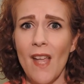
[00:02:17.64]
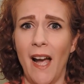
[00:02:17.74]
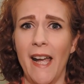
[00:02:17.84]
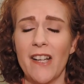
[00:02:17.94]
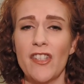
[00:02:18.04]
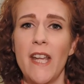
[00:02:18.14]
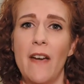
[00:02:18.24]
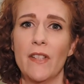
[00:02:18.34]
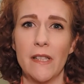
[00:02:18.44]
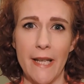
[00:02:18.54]
I actually
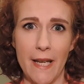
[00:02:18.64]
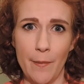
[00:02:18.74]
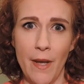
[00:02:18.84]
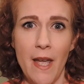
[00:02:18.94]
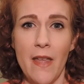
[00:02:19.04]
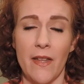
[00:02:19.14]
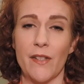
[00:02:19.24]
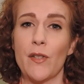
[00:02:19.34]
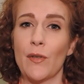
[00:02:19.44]
have a lamp that's